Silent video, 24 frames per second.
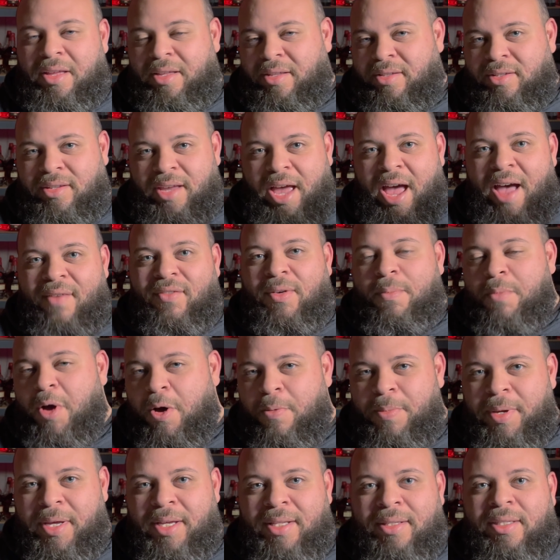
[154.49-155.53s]
To have a
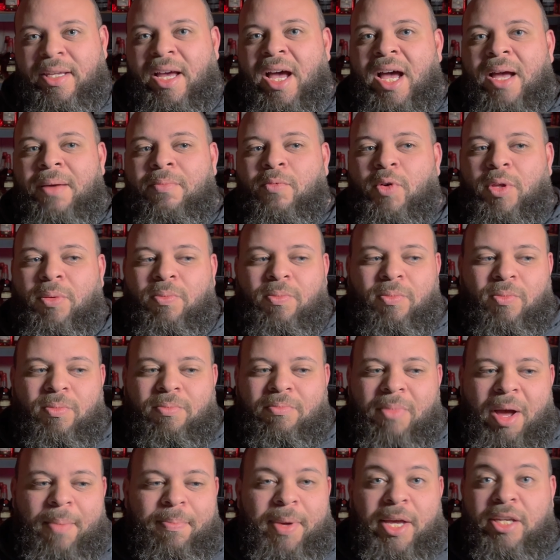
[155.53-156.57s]
moment in time with
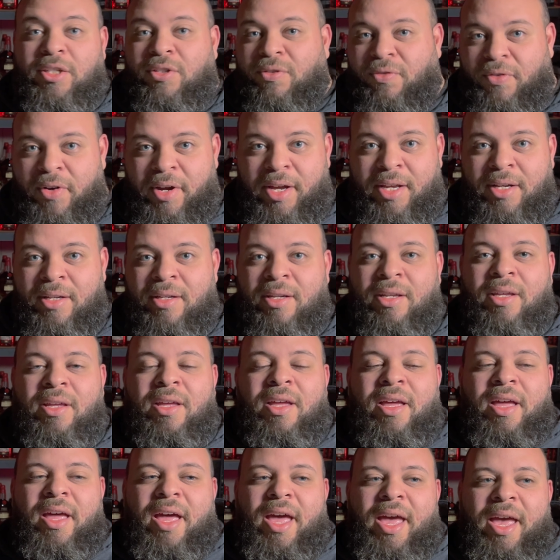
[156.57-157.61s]
my best friend
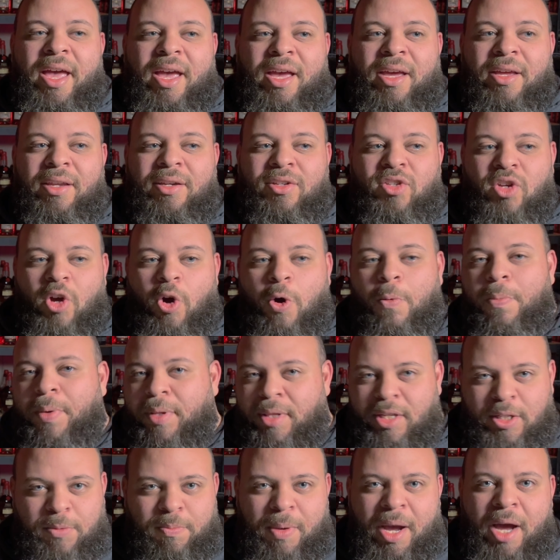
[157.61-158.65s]
and to open
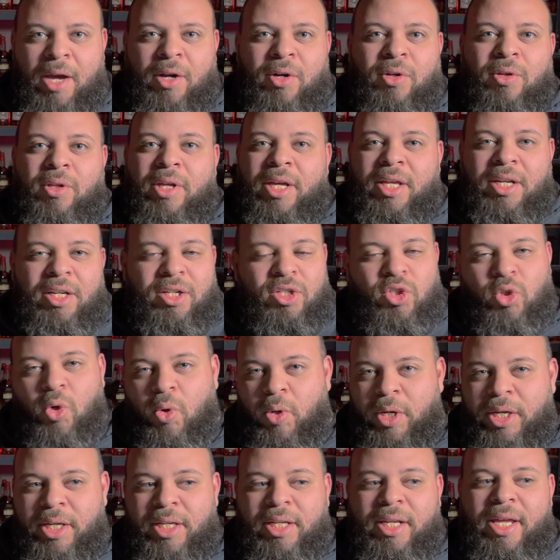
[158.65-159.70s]
this bottle and
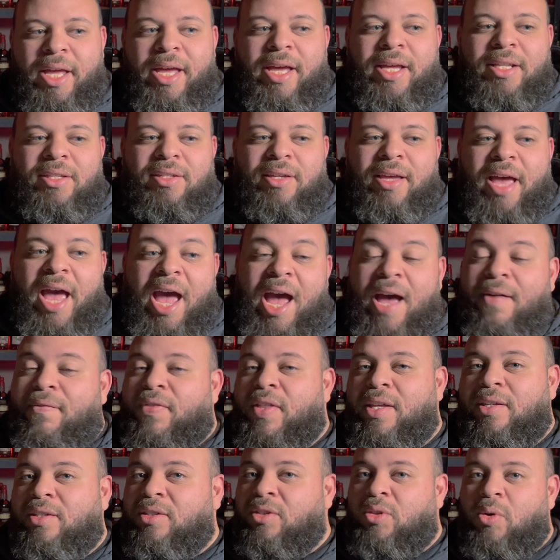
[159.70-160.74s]
enjoy it and to have
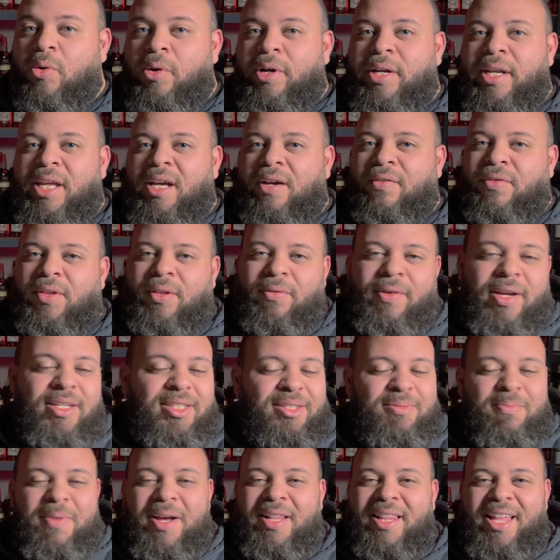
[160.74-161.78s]
this story now for the rest
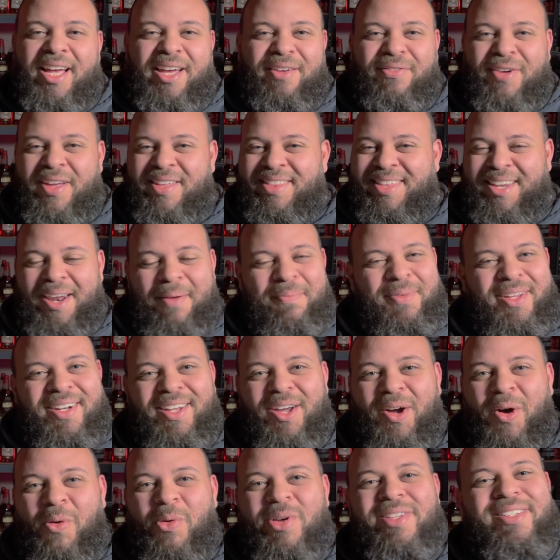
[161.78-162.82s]
of my life. I'm going to
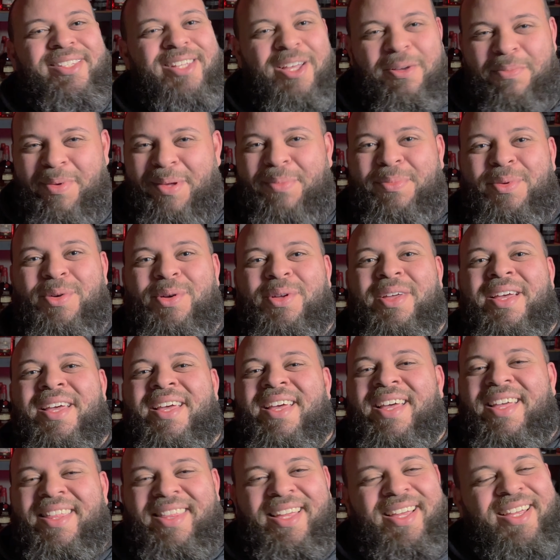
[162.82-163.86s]
always tell people
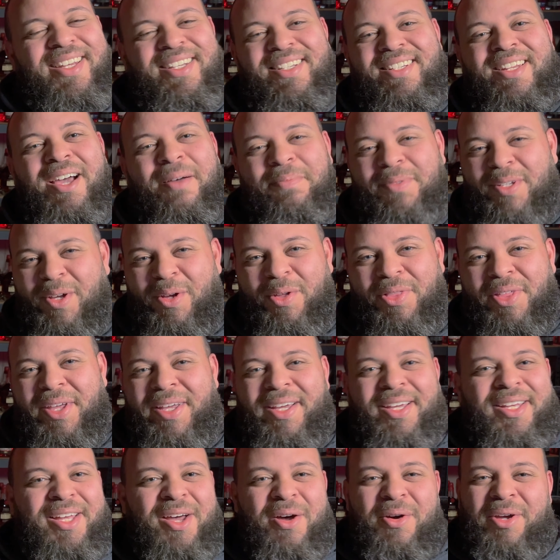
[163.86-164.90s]
that he dumped the whole thing
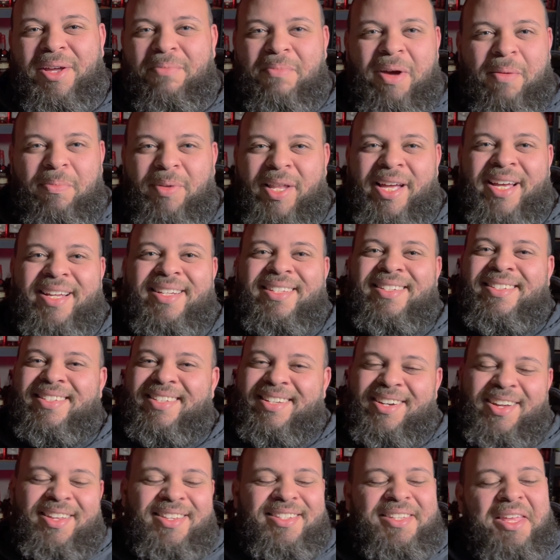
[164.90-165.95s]
of Coke in my Blanton's and
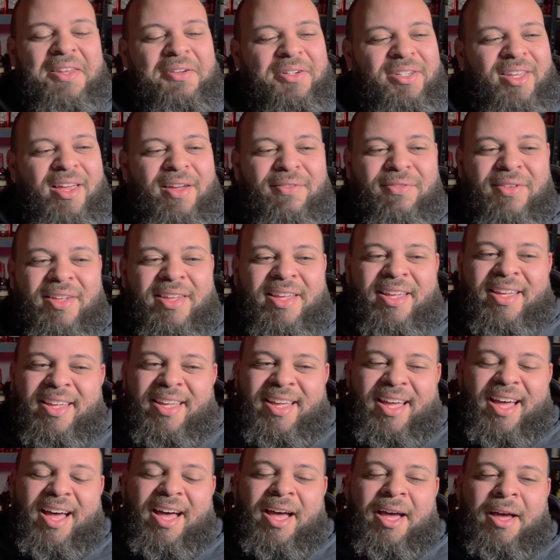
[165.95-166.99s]
all this other stuff.
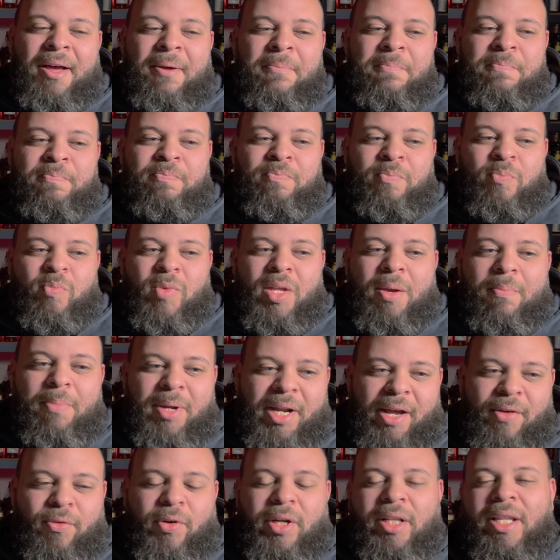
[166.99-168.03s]
Um, but
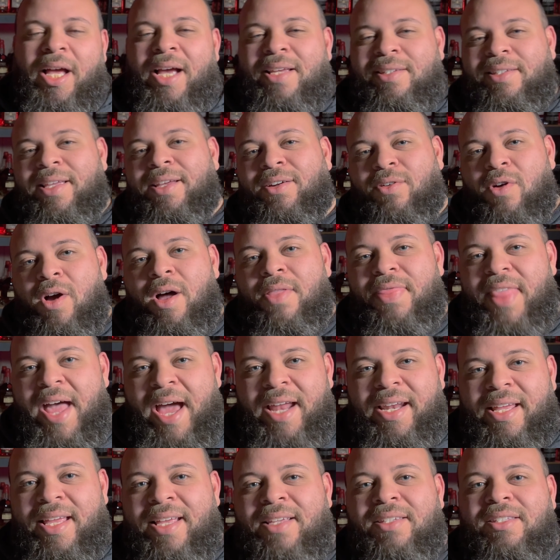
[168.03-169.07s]
I realized later on
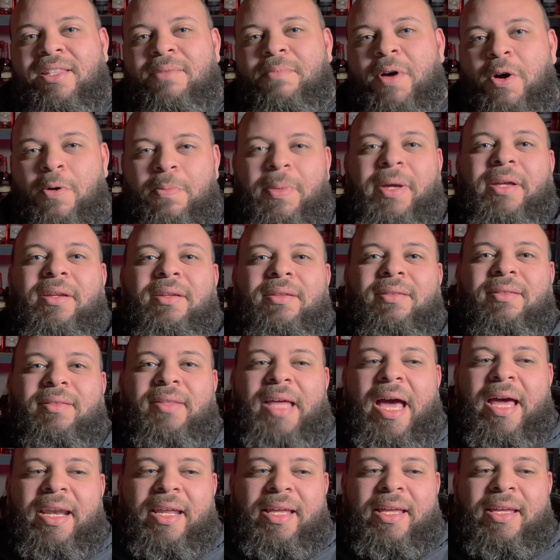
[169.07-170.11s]
that is the moment.
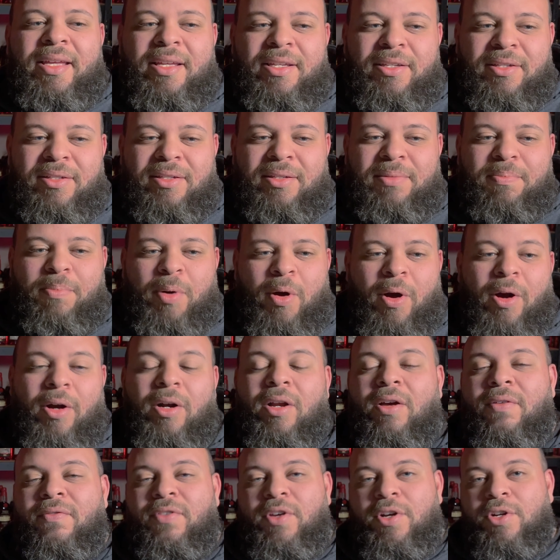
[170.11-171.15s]
That is part
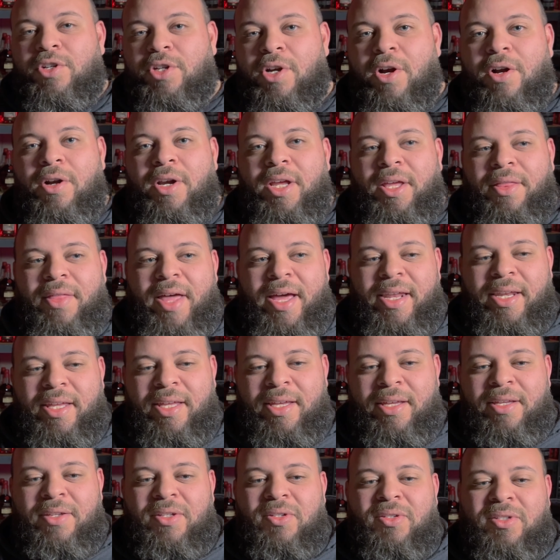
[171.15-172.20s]
of your journey. That
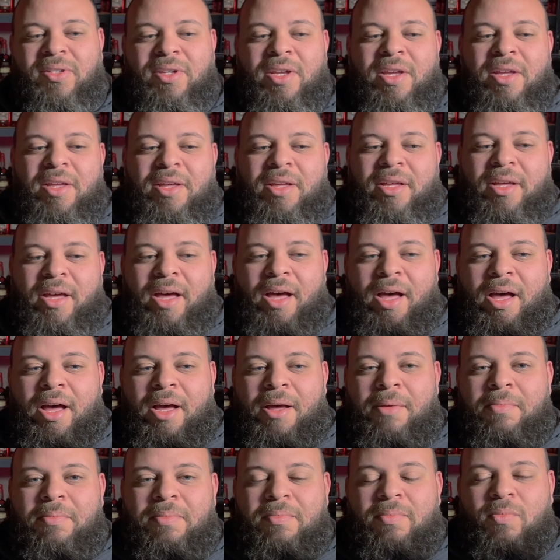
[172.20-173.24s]
is
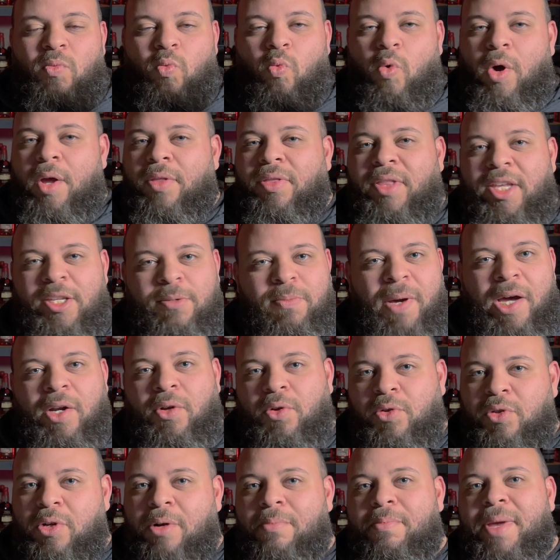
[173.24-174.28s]
um, what these
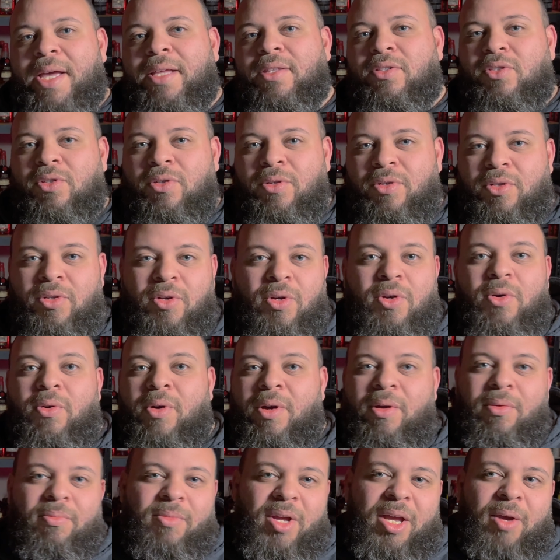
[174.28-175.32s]
bottles are meant to do
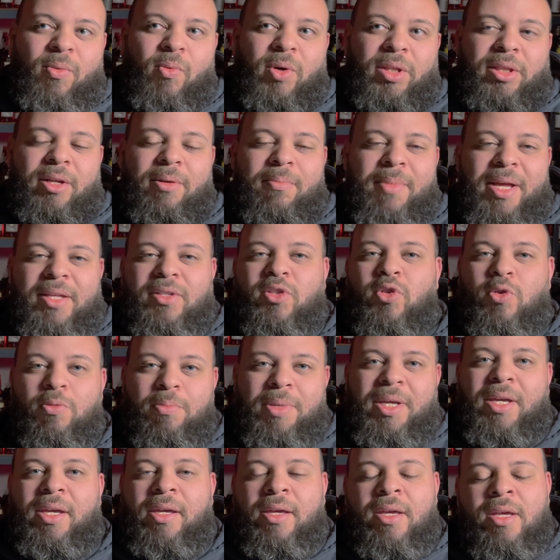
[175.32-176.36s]
and, and what they're meant to
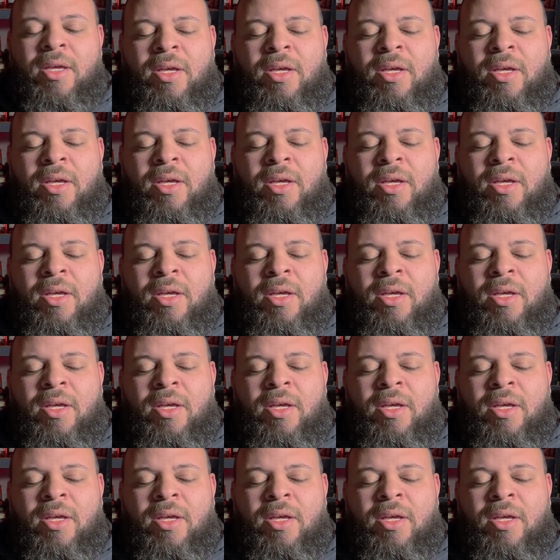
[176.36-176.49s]
be.